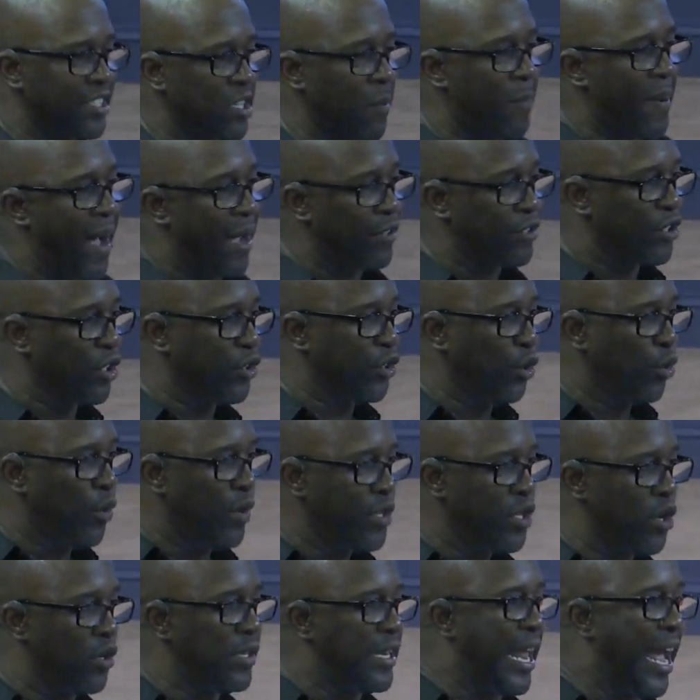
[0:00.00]
is about to do
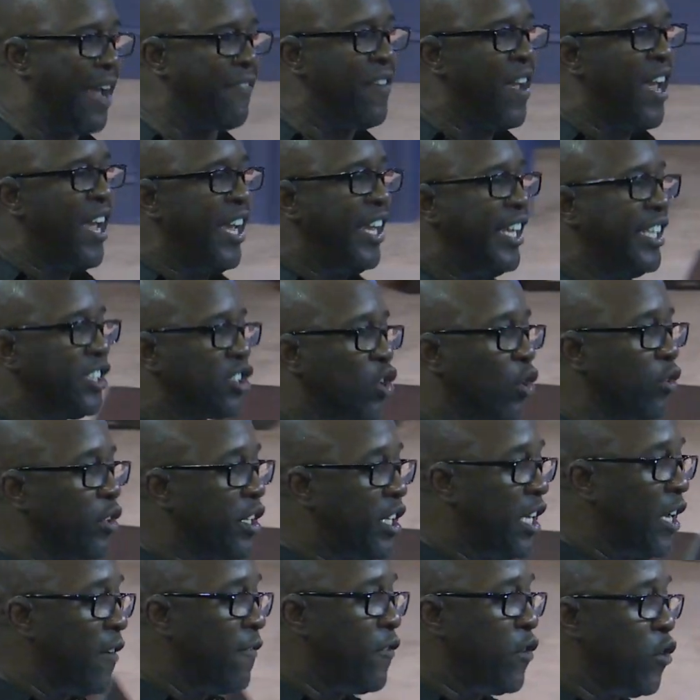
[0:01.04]
in your life, he's going
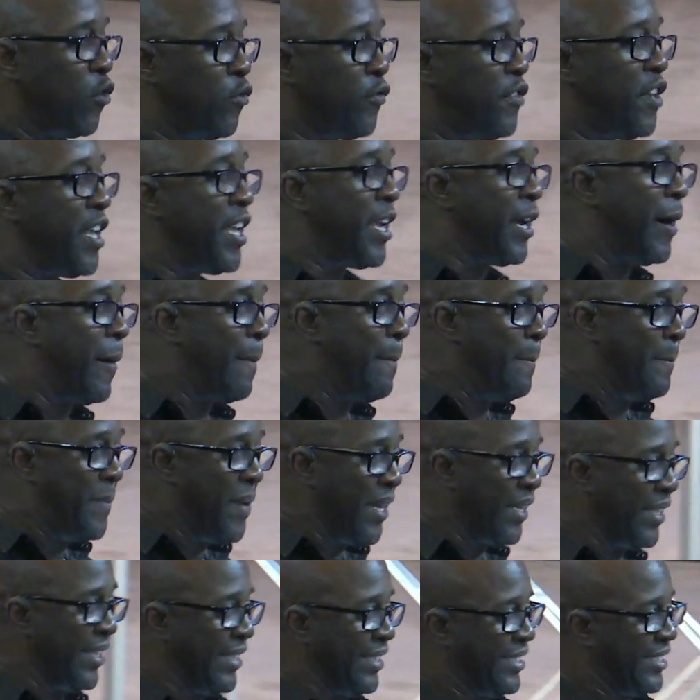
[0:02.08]
to give you the
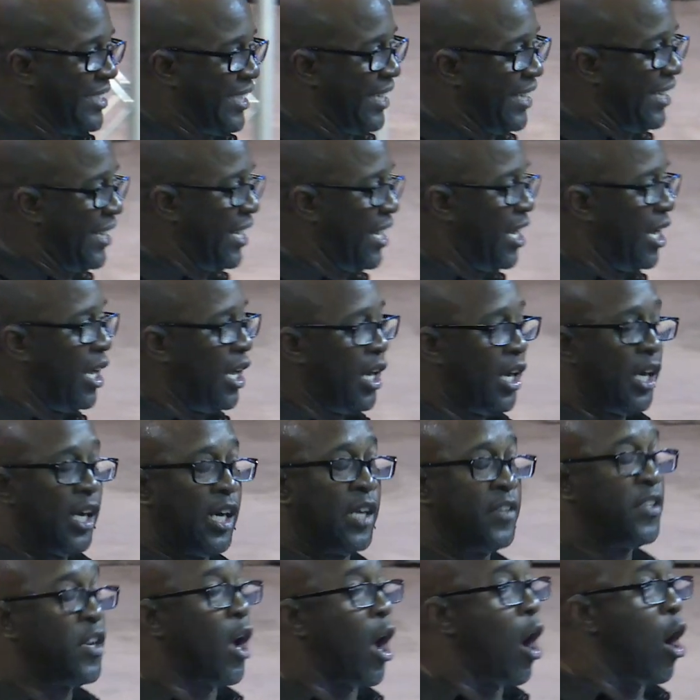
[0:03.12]
ability
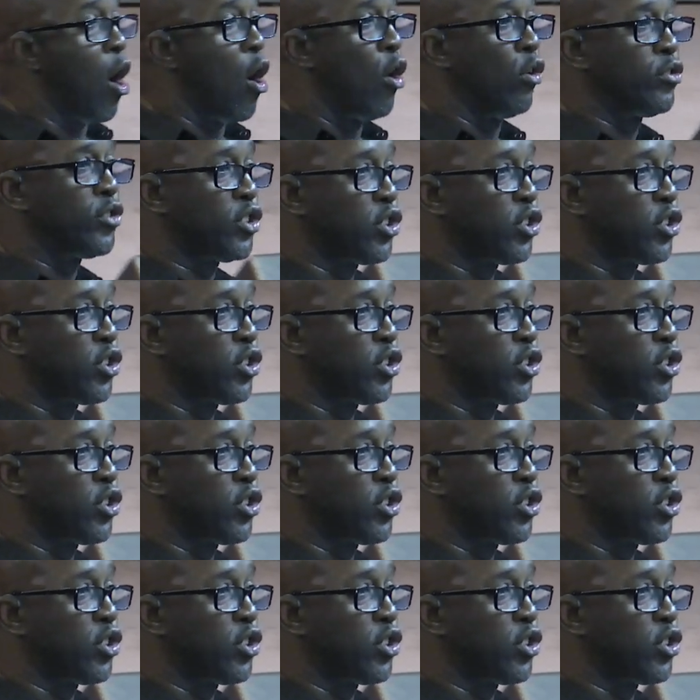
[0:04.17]
under all